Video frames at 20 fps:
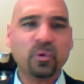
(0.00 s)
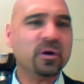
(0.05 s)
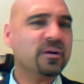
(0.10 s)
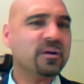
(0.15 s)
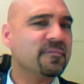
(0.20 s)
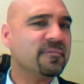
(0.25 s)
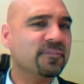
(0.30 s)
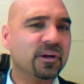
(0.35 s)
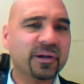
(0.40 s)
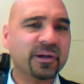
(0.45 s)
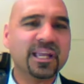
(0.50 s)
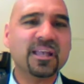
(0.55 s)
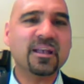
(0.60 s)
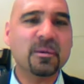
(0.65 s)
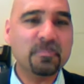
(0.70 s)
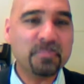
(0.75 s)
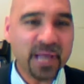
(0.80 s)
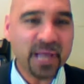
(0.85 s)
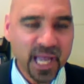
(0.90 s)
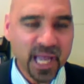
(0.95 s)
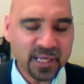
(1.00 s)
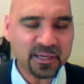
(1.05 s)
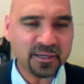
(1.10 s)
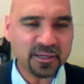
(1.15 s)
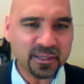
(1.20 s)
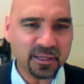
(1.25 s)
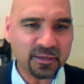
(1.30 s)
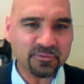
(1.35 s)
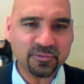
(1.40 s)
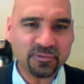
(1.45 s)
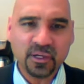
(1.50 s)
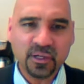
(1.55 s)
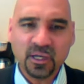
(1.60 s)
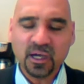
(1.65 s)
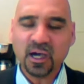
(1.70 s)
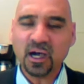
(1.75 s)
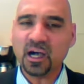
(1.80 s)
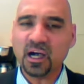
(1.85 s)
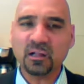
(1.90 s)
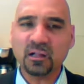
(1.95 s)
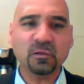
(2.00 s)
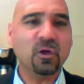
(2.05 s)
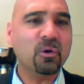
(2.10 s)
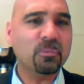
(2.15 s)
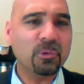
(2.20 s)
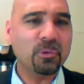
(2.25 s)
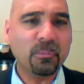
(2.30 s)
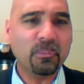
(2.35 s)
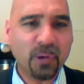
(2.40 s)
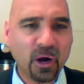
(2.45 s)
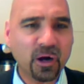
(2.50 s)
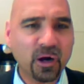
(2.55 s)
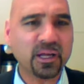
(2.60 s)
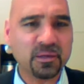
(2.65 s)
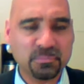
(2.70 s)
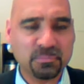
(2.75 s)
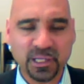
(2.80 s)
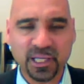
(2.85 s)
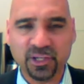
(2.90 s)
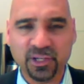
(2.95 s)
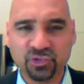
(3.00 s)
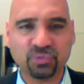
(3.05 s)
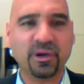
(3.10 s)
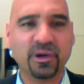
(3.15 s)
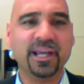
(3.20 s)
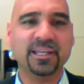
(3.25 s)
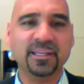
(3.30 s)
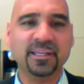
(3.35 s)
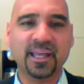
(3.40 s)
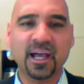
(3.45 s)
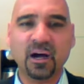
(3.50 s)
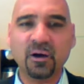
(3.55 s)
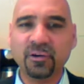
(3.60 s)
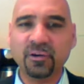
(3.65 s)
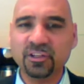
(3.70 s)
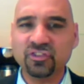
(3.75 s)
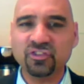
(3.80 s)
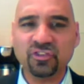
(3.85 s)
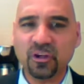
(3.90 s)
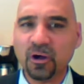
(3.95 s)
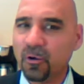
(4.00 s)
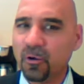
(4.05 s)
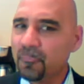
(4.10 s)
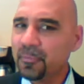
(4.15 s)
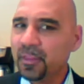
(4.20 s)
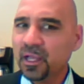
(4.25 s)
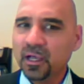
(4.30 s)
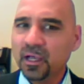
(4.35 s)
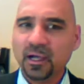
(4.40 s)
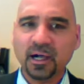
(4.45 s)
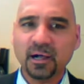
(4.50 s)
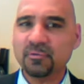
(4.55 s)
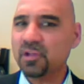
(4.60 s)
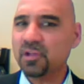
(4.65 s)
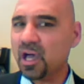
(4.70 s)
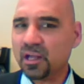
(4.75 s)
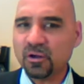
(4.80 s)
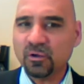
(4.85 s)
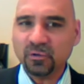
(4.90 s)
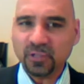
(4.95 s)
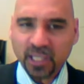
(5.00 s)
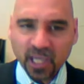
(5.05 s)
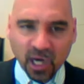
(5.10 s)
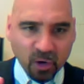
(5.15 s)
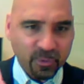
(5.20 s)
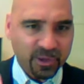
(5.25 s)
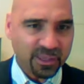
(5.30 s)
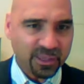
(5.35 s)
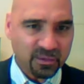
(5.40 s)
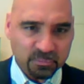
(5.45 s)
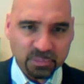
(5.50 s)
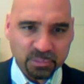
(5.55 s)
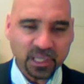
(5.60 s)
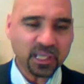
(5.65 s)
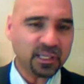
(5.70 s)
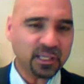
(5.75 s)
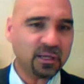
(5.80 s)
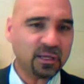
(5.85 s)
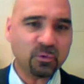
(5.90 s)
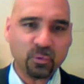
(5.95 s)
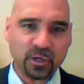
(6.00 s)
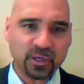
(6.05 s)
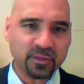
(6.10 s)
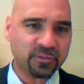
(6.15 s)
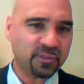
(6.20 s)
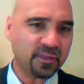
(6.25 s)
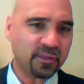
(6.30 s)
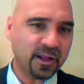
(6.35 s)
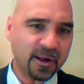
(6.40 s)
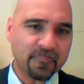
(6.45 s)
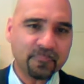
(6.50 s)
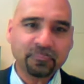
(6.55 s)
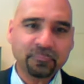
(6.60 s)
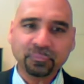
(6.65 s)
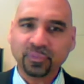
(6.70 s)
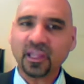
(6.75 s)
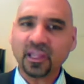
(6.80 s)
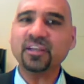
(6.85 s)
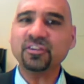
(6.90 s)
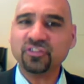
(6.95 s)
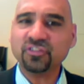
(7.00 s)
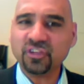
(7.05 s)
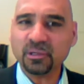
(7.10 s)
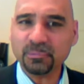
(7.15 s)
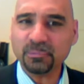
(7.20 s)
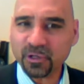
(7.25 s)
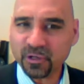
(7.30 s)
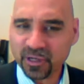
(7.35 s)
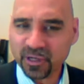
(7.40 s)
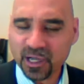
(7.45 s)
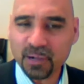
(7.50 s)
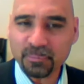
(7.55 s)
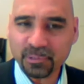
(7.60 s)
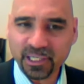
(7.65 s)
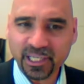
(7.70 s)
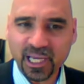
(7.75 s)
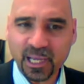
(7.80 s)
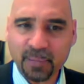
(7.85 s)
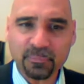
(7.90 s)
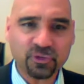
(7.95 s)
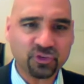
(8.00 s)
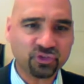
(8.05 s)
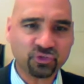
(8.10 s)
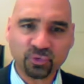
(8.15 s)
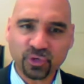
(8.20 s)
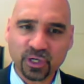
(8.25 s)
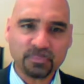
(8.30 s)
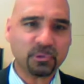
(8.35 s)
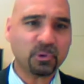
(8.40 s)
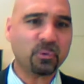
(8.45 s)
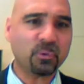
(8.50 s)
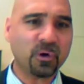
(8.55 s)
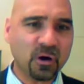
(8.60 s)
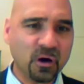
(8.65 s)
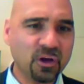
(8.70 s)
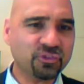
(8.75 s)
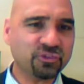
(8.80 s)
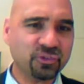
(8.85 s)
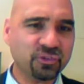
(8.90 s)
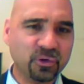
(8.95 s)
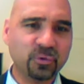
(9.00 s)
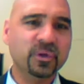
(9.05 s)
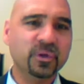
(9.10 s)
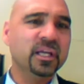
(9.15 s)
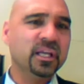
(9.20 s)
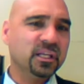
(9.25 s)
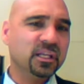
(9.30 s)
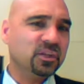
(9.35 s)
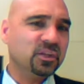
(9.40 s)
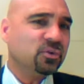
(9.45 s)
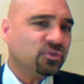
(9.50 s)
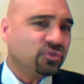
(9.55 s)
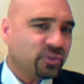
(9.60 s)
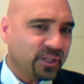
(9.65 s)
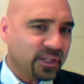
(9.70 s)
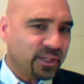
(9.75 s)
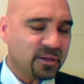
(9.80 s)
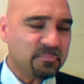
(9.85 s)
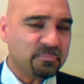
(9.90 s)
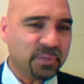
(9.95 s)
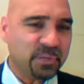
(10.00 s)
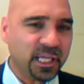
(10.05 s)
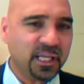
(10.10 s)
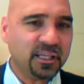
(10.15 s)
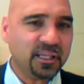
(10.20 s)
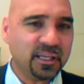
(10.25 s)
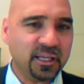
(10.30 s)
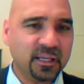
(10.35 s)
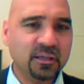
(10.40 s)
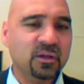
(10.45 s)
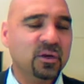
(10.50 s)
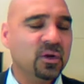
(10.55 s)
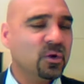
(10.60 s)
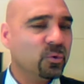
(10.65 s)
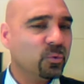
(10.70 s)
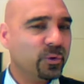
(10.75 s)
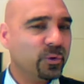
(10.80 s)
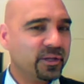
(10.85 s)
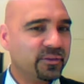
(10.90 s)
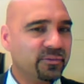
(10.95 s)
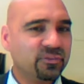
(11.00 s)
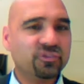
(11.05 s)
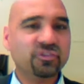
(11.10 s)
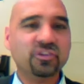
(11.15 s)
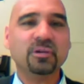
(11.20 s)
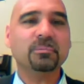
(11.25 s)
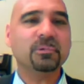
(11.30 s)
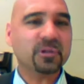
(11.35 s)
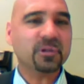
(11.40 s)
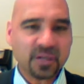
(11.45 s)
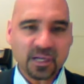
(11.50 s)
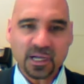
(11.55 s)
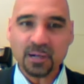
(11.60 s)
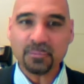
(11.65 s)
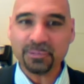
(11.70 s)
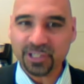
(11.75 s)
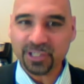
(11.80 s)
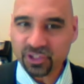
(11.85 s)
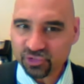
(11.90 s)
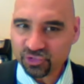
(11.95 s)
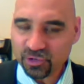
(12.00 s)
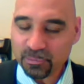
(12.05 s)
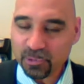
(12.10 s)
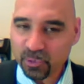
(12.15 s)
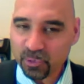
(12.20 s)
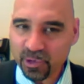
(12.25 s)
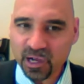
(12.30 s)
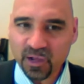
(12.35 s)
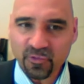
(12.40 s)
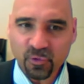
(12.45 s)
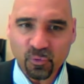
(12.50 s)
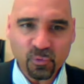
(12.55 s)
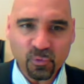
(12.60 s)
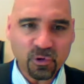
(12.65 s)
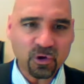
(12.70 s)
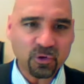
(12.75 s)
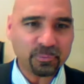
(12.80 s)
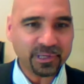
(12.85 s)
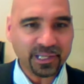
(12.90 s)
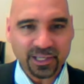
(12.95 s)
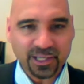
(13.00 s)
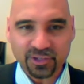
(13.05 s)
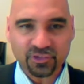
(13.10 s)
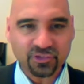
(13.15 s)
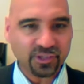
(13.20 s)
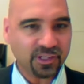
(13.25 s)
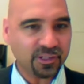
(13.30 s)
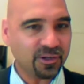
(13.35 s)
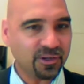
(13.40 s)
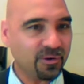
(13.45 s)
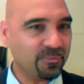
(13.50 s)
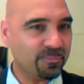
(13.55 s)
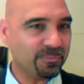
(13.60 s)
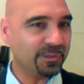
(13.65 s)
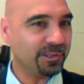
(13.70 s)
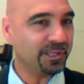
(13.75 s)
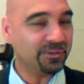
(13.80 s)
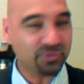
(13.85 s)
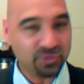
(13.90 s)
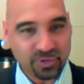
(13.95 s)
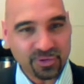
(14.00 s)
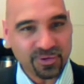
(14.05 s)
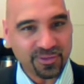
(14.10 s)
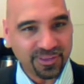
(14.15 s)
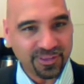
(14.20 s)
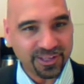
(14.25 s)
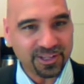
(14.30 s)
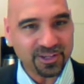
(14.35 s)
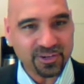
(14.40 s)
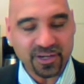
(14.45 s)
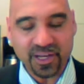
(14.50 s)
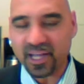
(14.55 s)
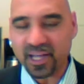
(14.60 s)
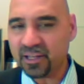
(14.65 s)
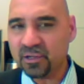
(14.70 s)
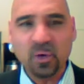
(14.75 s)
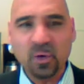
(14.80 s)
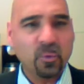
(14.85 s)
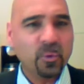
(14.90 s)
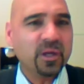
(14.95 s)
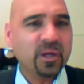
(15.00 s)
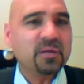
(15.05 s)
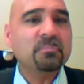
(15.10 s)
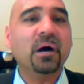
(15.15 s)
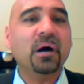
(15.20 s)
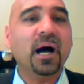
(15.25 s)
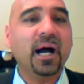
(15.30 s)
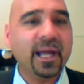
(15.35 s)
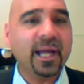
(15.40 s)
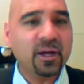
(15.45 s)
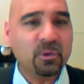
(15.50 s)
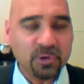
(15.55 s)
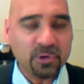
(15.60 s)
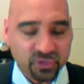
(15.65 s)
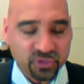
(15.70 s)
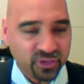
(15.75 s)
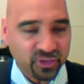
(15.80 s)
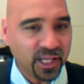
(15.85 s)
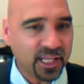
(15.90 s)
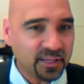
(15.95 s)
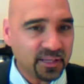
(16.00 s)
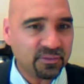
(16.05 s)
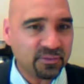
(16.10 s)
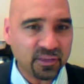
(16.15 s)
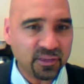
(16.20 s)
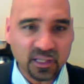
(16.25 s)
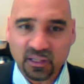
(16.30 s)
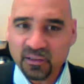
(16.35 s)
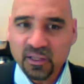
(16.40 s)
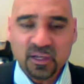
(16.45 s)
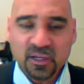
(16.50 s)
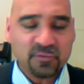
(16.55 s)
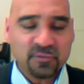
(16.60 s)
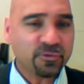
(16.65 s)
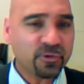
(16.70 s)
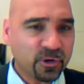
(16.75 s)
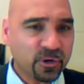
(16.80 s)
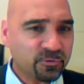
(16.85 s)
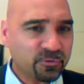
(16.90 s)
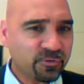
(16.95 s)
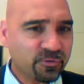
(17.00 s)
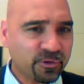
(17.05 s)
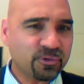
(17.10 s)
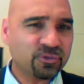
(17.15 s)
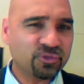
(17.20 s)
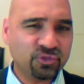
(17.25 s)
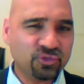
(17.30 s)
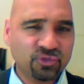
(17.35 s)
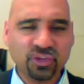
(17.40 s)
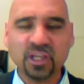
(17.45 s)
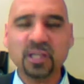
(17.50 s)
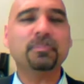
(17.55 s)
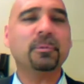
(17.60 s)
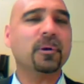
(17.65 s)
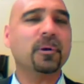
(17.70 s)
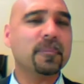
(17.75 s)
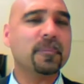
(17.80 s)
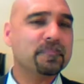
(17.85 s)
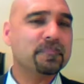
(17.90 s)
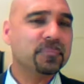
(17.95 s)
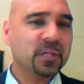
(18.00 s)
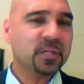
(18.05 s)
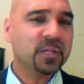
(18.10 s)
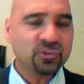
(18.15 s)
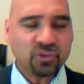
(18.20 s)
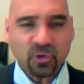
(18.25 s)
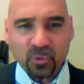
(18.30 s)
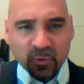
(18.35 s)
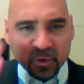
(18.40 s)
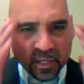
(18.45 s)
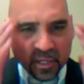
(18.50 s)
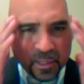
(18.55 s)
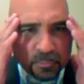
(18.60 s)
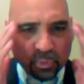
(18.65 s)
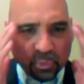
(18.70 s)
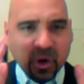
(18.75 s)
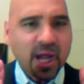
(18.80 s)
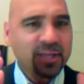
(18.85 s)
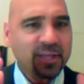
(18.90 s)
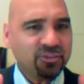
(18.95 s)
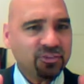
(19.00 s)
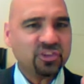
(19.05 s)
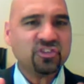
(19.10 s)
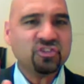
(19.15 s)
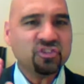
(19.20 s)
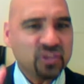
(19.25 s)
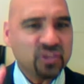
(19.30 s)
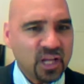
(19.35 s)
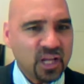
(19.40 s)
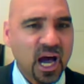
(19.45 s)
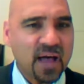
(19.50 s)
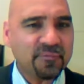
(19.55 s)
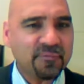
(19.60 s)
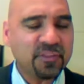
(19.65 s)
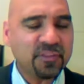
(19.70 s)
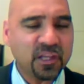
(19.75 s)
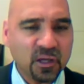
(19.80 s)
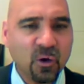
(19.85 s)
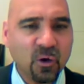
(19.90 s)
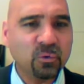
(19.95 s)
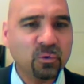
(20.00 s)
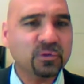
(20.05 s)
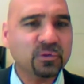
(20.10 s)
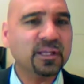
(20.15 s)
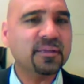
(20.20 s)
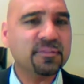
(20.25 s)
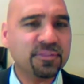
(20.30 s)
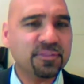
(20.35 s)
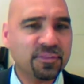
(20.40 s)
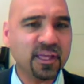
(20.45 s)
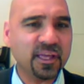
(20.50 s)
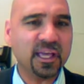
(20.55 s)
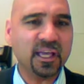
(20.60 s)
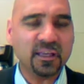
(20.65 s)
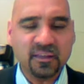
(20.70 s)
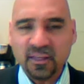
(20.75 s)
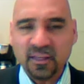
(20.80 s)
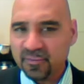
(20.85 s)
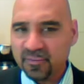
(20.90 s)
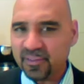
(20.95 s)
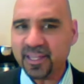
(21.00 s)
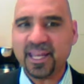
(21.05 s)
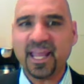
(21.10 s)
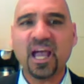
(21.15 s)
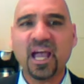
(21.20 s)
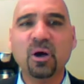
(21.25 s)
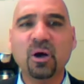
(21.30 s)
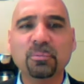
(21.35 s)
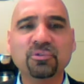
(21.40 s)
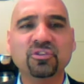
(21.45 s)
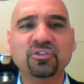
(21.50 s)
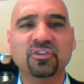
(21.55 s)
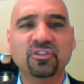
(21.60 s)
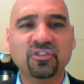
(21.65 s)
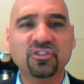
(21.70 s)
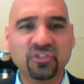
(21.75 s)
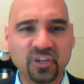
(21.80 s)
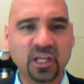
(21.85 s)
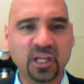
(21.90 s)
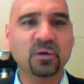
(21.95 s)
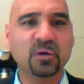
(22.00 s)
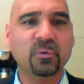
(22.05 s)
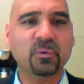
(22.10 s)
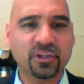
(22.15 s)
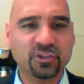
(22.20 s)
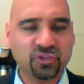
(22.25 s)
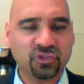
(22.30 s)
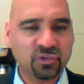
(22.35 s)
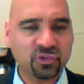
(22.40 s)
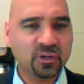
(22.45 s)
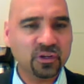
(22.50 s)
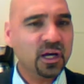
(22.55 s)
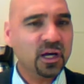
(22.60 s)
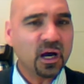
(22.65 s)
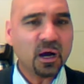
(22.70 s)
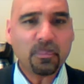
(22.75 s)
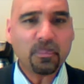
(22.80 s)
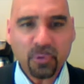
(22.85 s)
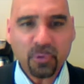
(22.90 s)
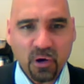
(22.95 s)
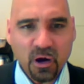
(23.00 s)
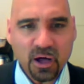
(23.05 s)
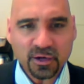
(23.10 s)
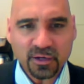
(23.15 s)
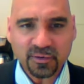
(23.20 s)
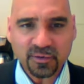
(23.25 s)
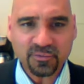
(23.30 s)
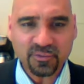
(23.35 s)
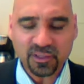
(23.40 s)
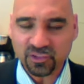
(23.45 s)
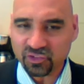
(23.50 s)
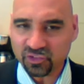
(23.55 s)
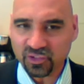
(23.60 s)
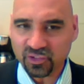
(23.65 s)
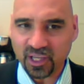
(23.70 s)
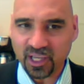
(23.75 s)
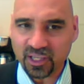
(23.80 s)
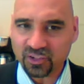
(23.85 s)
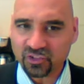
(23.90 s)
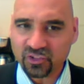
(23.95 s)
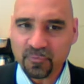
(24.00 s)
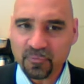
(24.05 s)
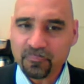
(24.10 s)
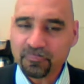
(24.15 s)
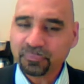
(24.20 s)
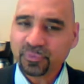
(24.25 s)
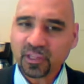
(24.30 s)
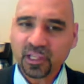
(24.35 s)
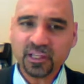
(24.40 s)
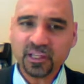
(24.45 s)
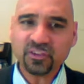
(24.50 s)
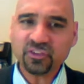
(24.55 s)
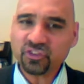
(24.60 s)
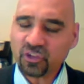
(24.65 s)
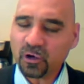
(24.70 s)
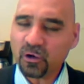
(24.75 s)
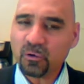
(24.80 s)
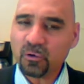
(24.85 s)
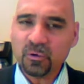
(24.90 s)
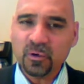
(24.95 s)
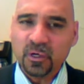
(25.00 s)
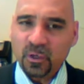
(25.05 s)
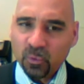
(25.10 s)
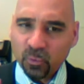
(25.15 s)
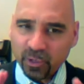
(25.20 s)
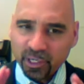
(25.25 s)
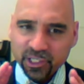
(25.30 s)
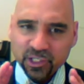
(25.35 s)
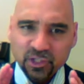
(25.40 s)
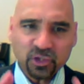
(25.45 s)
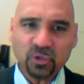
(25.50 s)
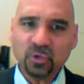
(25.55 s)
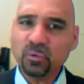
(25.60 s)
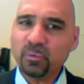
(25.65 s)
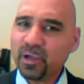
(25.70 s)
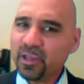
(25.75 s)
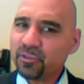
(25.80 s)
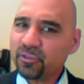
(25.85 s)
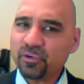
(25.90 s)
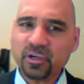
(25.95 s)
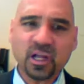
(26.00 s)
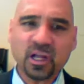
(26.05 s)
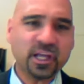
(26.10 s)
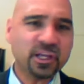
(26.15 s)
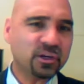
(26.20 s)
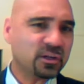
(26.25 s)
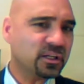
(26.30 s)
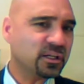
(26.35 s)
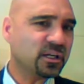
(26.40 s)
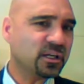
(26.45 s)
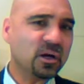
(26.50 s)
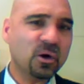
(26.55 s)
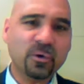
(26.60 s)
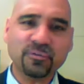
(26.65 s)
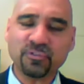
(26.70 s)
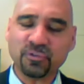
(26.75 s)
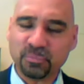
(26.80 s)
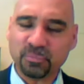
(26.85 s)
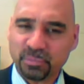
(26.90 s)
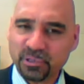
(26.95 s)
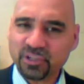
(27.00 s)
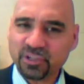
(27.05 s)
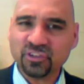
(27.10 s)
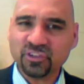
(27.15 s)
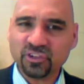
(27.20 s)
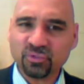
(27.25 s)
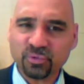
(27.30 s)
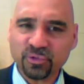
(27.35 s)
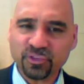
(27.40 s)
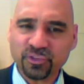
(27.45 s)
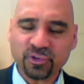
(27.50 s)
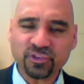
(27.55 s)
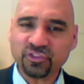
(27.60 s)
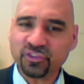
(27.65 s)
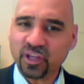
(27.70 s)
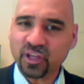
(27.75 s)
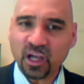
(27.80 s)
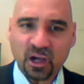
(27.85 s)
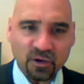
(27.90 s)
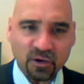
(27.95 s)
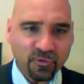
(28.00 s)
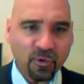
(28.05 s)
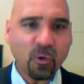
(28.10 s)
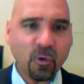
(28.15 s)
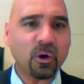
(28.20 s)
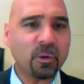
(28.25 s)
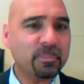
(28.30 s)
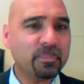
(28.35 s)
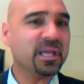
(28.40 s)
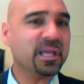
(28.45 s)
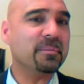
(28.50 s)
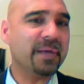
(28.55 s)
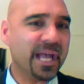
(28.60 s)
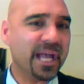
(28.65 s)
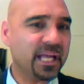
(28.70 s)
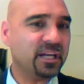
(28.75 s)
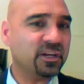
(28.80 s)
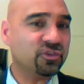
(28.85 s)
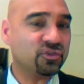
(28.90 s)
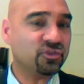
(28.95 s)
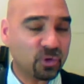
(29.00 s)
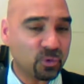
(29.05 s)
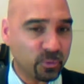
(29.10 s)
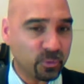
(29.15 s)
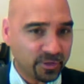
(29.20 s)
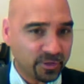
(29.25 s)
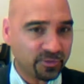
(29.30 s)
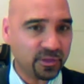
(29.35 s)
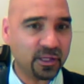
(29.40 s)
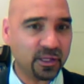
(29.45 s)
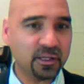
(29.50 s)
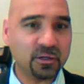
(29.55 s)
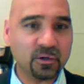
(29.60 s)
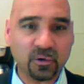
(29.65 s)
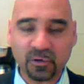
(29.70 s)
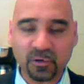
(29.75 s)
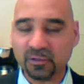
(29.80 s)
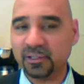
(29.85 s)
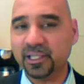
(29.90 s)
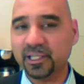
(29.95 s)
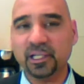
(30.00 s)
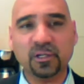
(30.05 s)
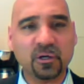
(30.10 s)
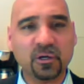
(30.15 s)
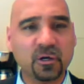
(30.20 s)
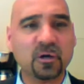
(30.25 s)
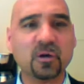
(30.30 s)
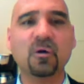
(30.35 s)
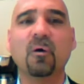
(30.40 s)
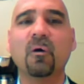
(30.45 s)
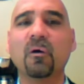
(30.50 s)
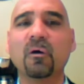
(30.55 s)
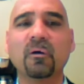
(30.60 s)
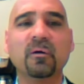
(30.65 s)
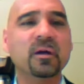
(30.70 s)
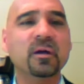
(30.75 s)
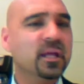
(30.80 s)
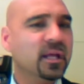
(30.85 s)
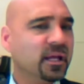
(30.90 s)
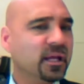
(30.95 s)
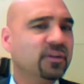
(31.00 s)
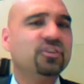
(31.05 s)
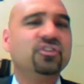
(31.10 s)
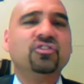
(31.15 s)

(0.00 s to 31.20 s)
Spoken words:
We're in a very competitive global marketplace right now, and so not only are we competing with a similar company up the street, but we're also usually competing with similar companies from around the world because due to the internet we can buy almost anything for cheaper. So price is not the only thing that helps distinguish a product these days. And so whether or not you're going to go in for business with yourself or be a manager within or a leader or